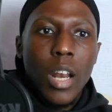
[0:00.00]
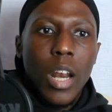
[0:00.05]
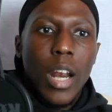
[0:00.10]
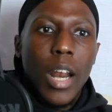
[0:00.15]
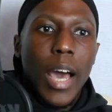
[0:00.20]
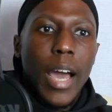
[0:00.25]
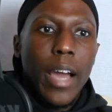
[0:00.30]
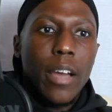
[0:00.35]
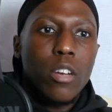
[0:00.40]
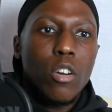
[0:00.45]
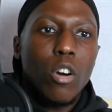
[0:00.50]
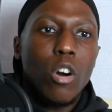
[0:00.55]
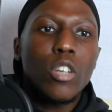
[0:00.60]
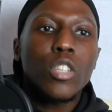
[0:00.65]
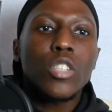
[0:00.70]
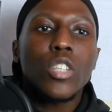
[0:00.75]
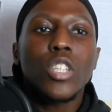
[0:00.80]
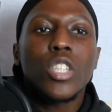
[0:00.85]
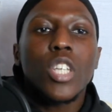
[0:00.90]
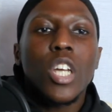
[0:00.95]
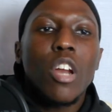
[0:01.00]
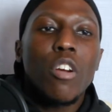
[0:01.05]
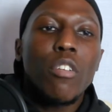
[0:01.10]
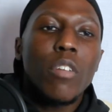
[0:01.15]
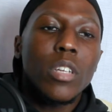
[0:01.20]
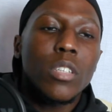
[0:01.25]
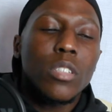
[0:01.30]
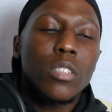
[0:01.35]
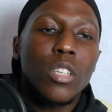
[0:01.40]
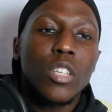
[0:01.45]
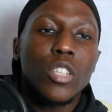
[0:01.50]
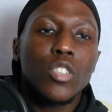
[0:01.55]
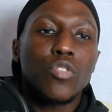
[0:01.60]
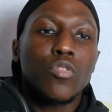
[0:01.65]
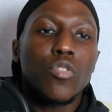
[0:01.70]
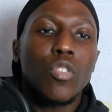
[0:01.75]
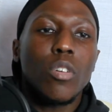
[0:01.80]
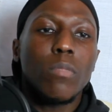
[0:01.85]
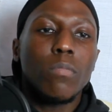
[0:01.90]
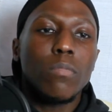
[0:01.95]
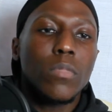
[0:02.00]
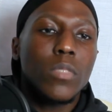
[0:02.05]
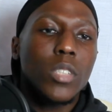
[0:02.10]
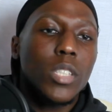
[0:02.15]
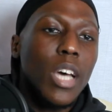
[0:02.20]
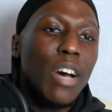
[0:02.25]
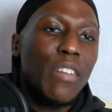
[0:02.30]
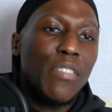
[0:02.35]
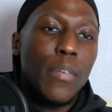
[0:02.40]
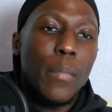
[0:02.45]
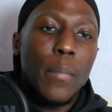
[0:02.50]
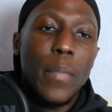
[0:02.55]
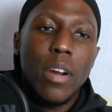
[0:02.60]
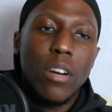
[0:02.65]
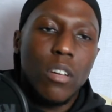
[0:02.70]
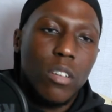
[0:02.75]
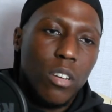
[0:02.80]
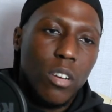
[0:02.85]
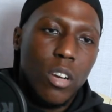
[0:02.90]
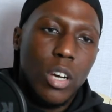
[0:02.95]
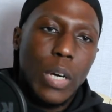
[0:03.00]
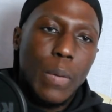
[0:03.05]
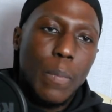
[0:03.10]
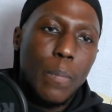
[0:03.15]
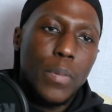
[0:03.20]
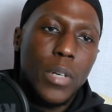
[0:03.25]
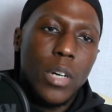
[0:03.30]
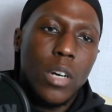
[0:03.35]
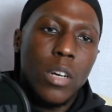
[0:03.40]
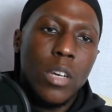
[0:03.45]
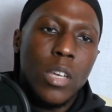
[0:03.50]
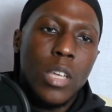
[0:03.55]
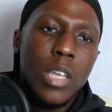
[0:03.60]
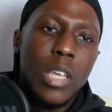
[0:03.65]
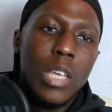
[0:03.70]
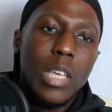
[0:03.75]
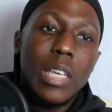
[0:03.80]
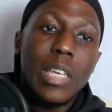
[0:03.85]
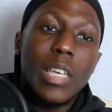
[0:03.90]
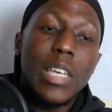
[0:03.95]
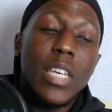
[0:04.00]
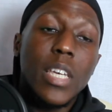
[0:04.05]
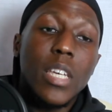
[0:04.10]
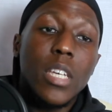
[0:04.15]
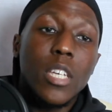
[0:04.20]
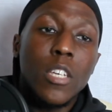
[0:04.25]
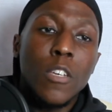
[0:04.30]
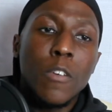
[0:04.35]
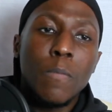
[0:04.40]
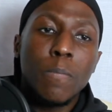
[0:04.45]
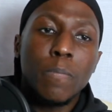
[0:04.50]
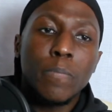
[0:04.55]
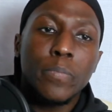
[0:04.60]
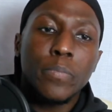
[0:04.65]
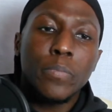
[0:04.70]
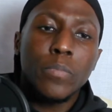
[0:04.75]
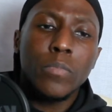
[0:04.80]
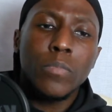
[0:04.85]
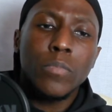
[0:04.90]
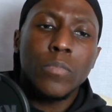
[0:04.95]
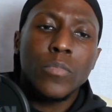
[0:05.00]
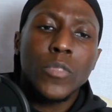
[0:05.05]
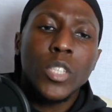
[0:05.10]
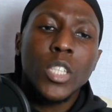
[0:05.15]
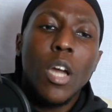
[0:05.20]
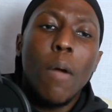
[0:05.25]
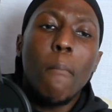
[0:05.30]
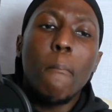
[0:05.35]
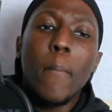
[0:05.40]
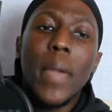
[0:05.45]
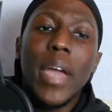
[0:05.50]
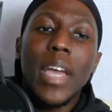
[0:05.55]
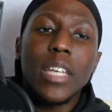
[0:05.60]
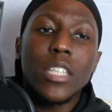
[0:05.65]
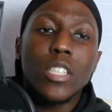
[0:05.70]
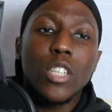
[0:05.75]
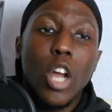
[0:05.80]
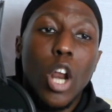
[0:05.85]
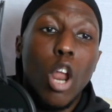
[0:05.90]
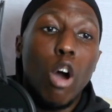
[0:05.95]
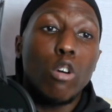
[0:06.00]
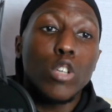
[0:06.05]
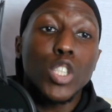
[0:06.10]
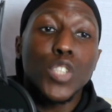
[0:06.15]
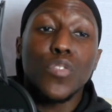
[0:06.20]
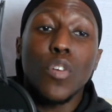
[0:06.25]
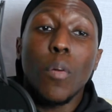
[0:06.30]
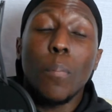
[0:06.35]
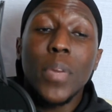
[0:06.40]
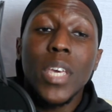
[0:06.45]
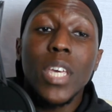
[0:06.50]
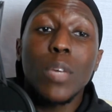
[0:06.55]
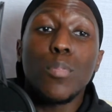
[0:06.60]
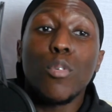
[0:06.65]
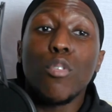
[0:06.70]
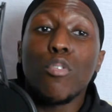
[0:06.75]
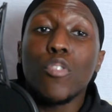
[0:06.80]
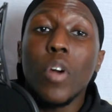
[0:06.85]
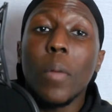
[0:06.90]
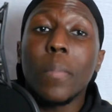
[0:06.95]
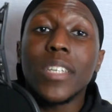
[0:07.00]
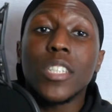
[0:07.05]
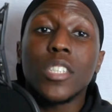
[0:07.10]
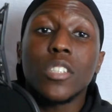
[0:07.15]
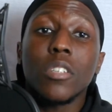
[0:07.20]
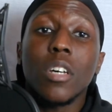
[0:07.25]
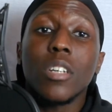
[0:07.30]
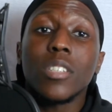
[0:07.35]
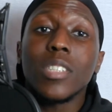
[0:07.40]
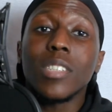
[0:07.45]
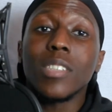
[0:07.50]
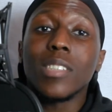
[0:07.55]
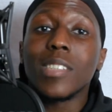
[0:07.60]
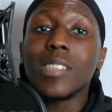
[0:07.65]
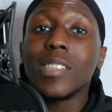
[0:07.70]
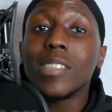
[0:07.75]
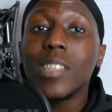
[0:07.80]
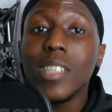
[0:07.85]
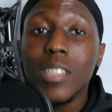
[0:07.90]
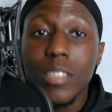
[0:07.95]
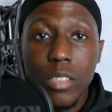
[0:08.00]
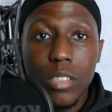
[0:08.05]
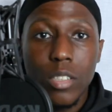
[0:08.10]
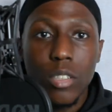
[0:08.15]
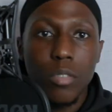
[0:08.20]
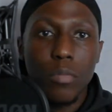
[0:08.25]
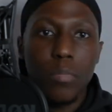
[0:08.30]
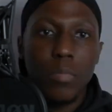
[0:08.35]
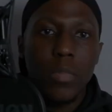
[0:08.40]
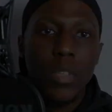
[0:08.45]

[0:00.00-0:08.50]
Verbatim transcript: Like, Oscar de la Renta is from South America, but he made clothes for people from a certain system.